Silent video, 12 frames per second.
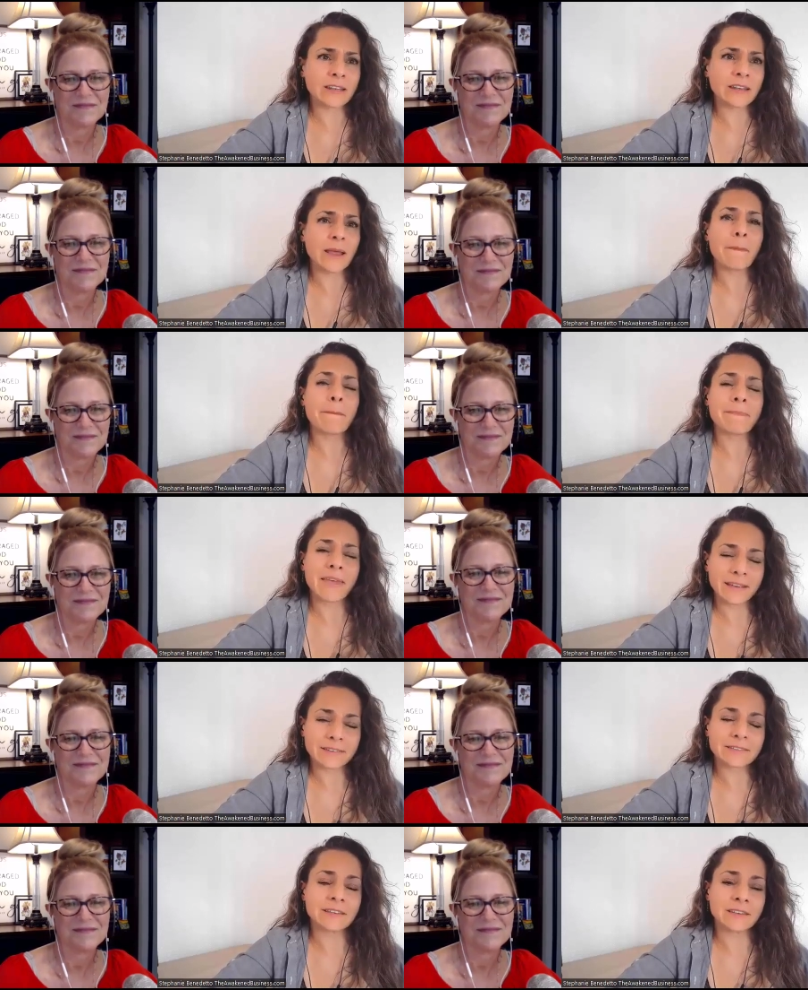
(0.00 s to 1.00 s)
Speaker 1: it
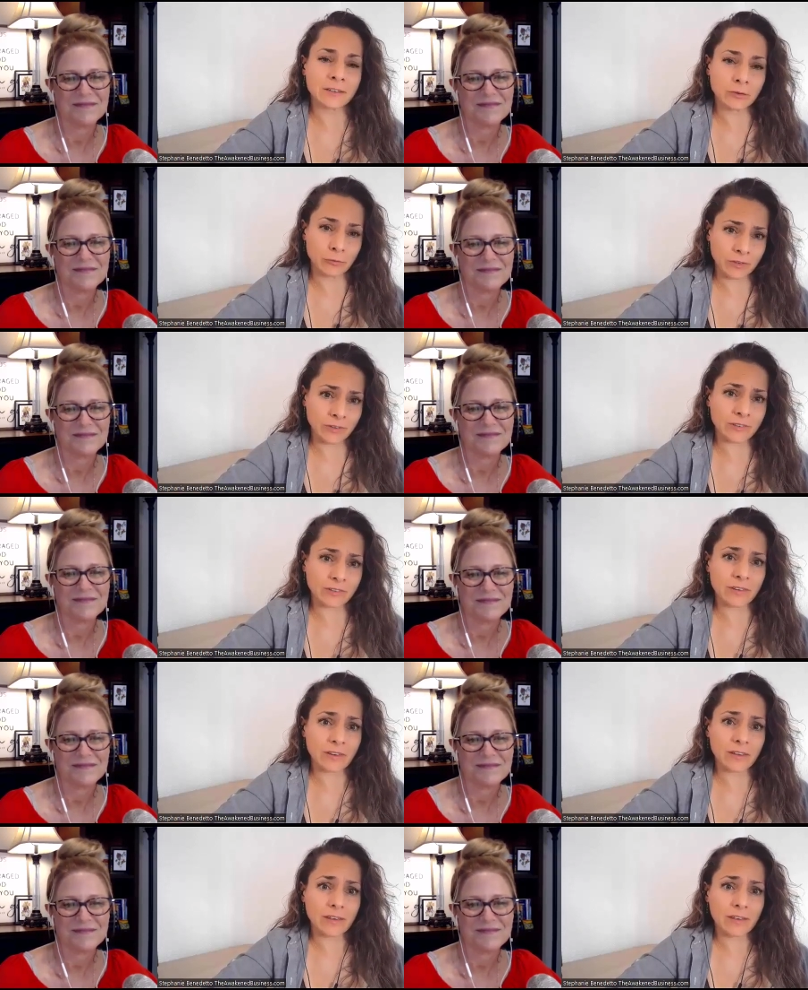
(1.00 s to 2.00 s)
makes a
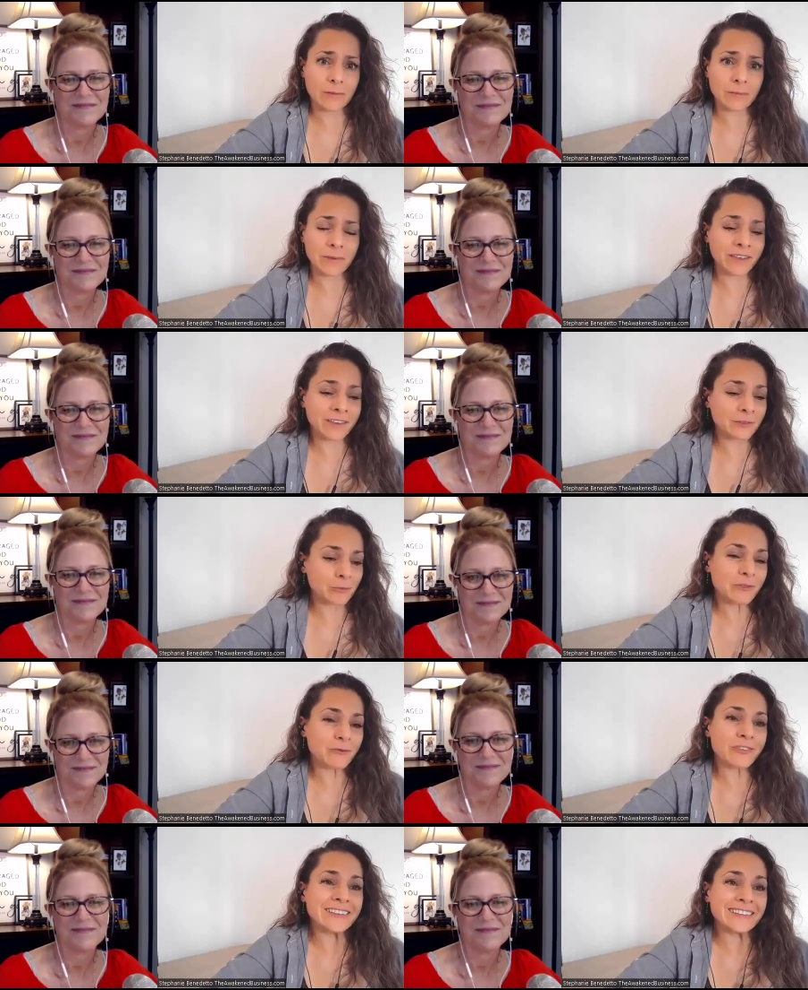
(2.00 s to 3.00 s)
difference because
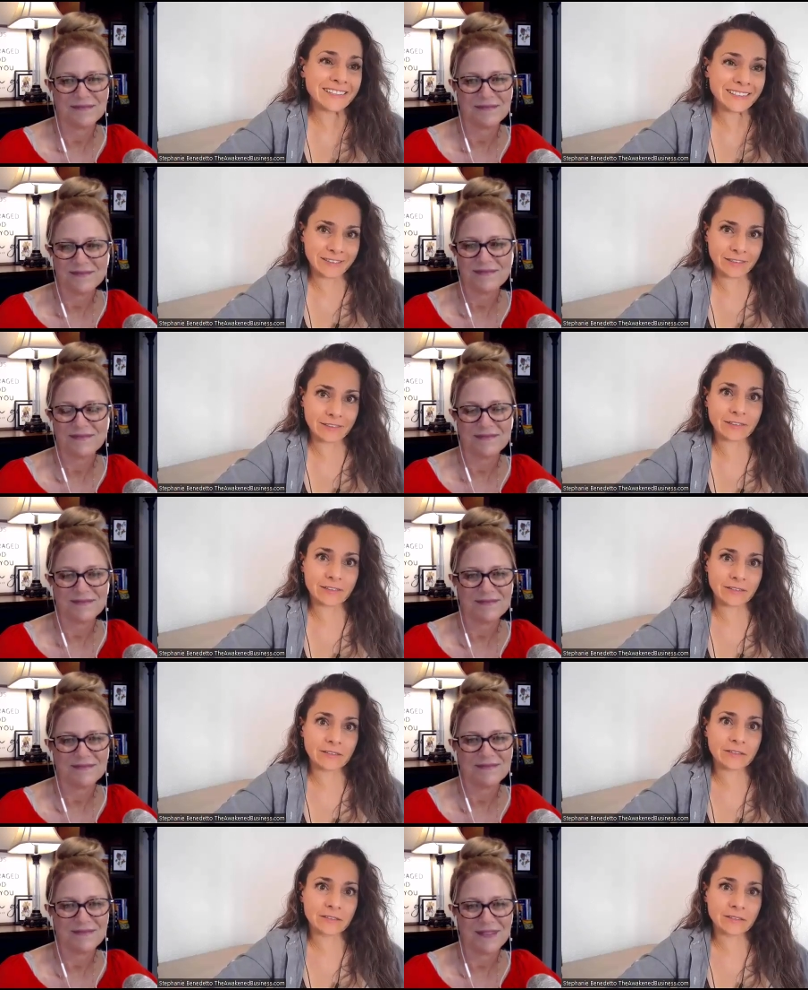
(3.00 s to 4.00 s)
we feel it.
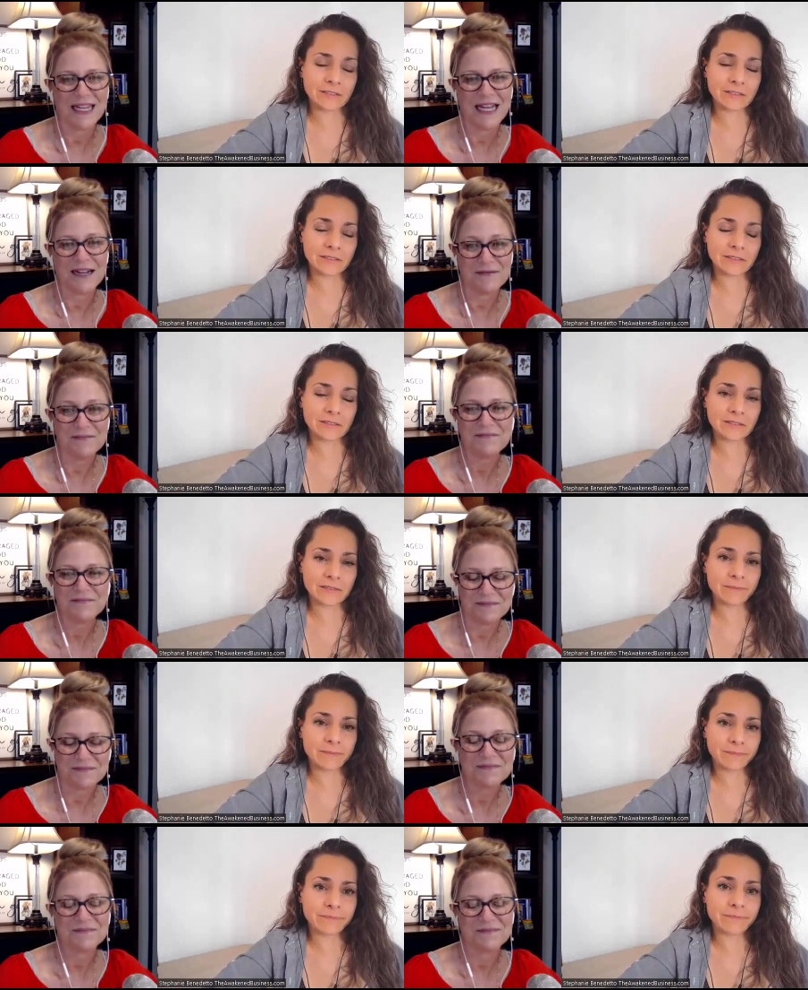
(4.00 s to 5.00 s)
Yeah.
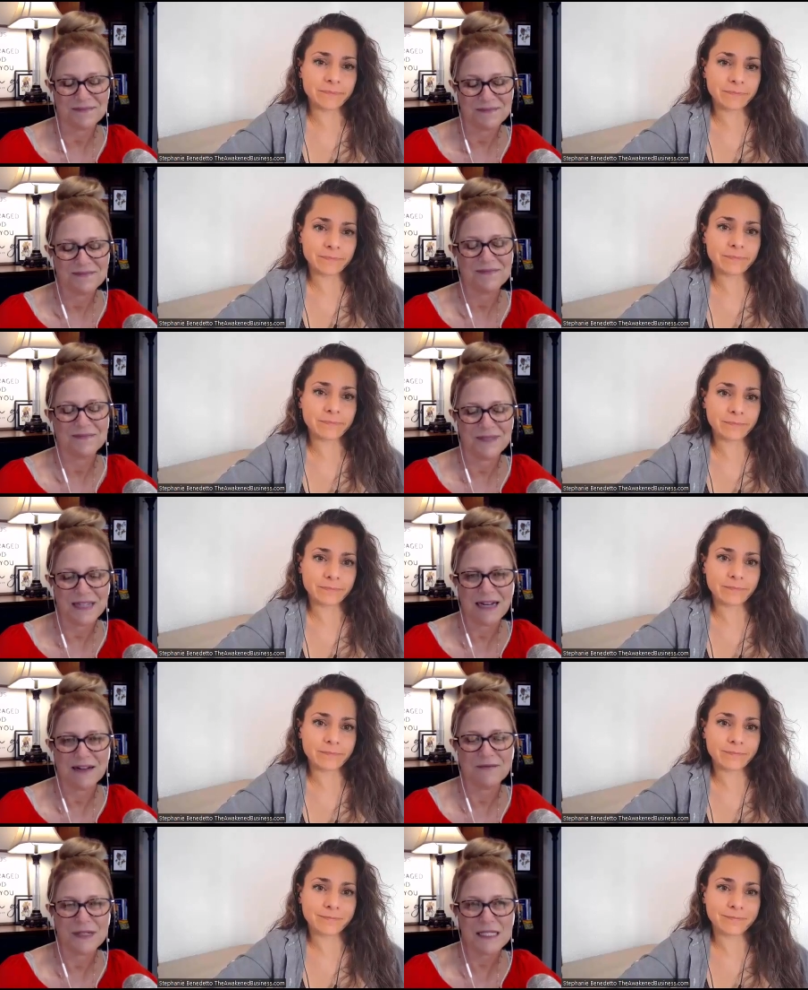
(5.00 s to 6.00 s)

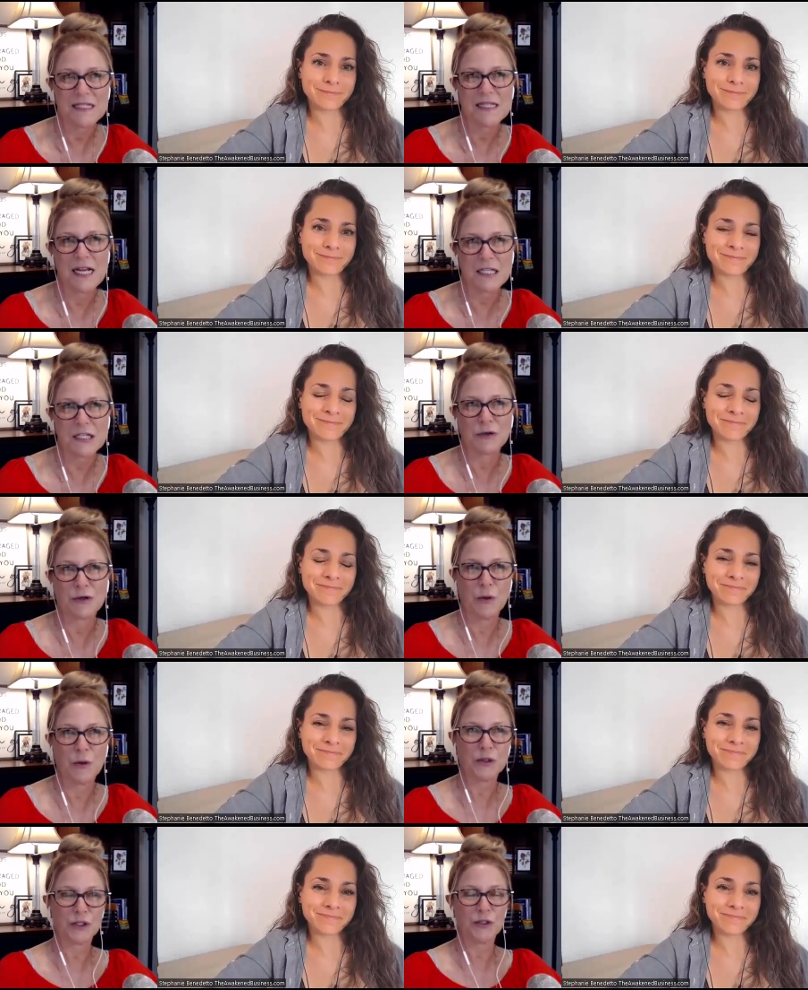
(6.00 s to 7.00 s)
Yeah.
Speaker 2: Isn't that so
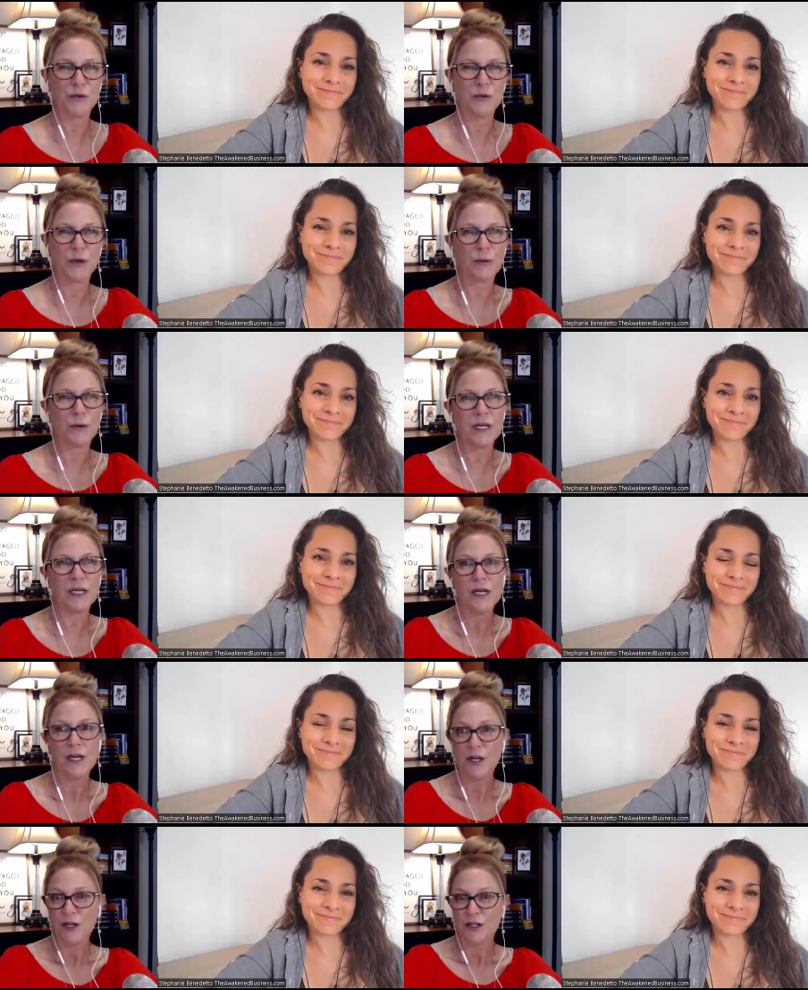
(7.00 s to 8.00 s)
cool too? When
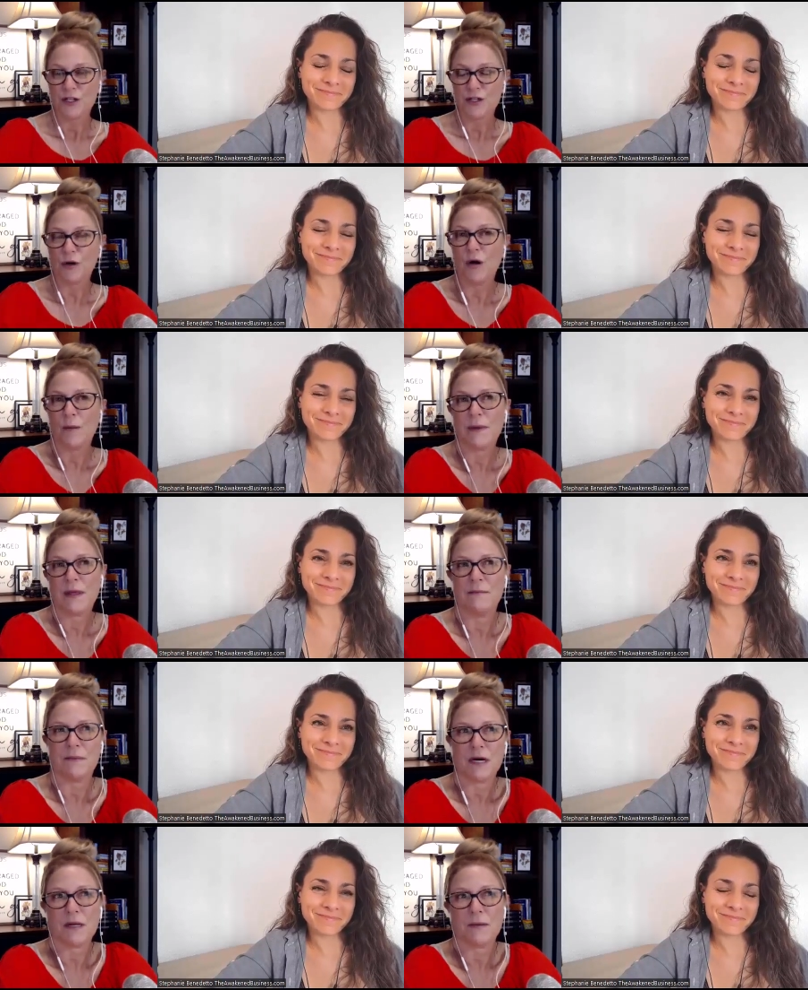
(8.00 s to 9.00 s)
we show up in the
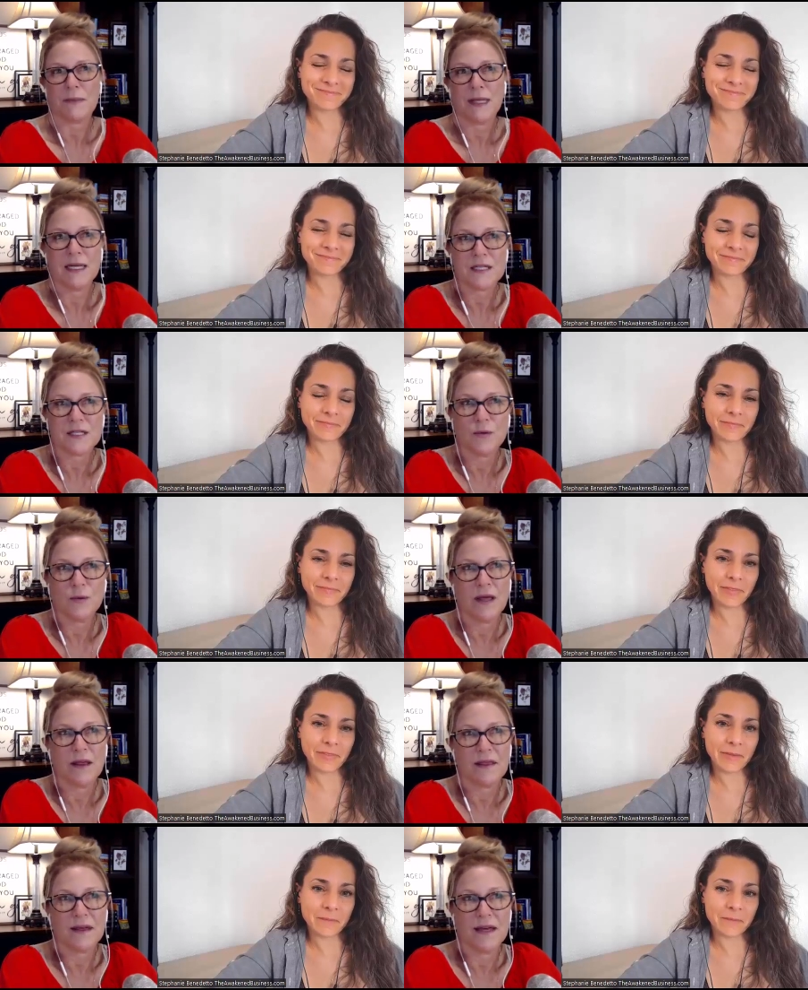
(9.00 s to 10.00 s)
marketplace
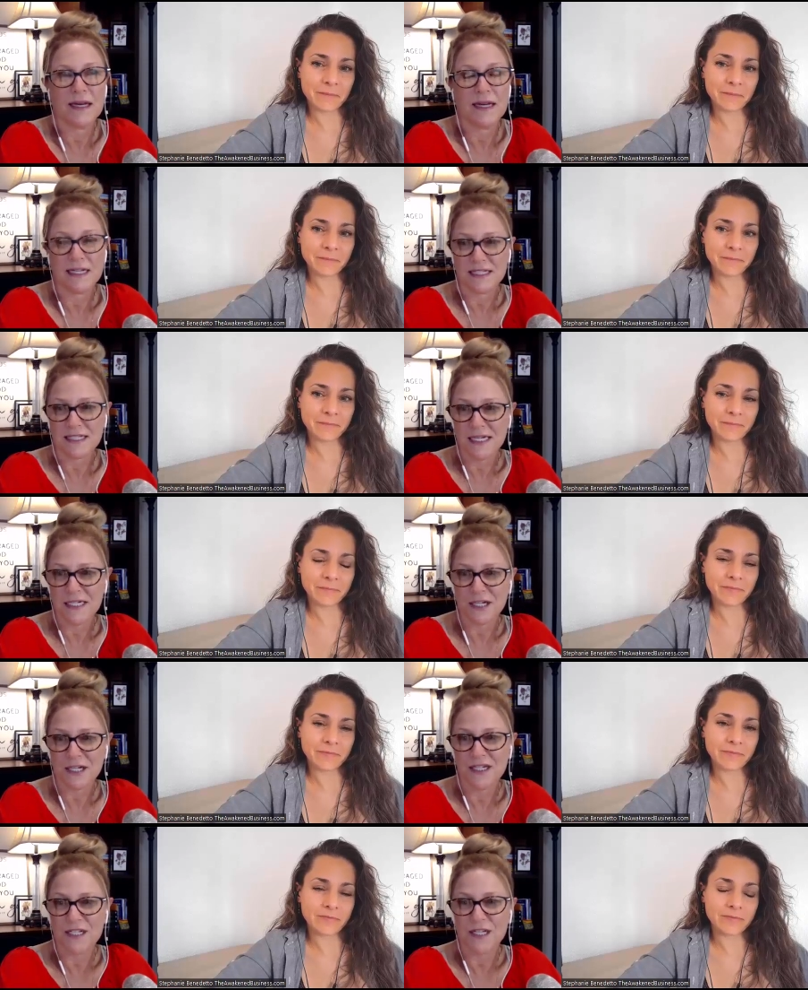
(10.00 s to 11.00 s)
with an
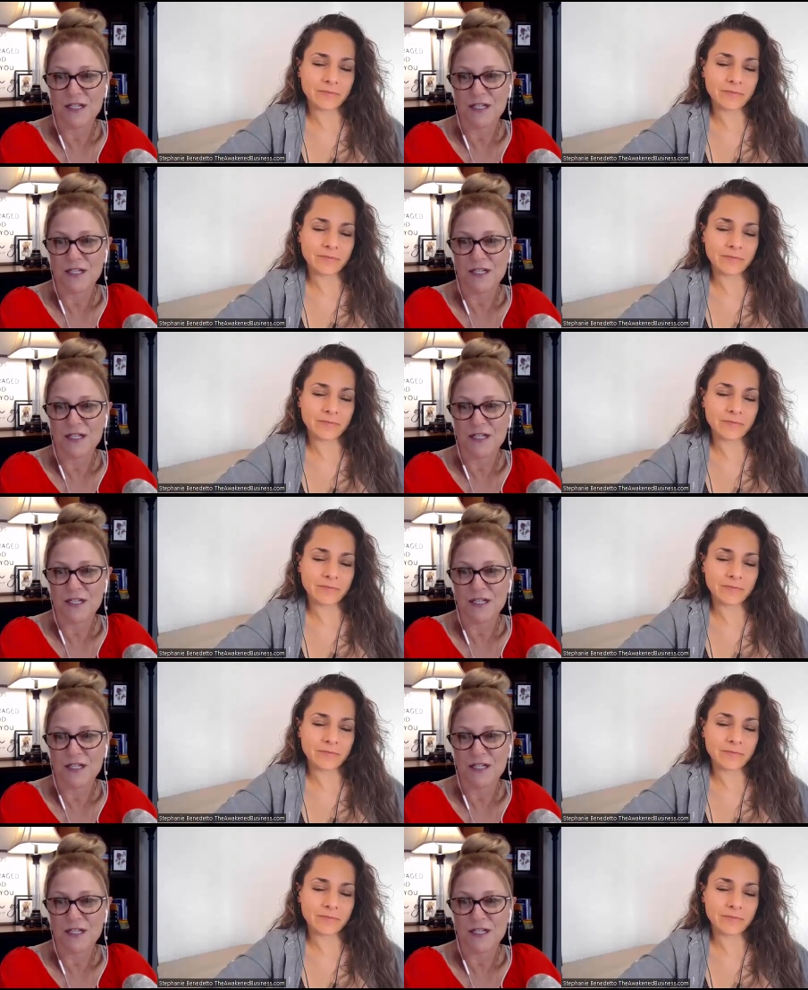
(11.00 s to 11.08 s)
intention to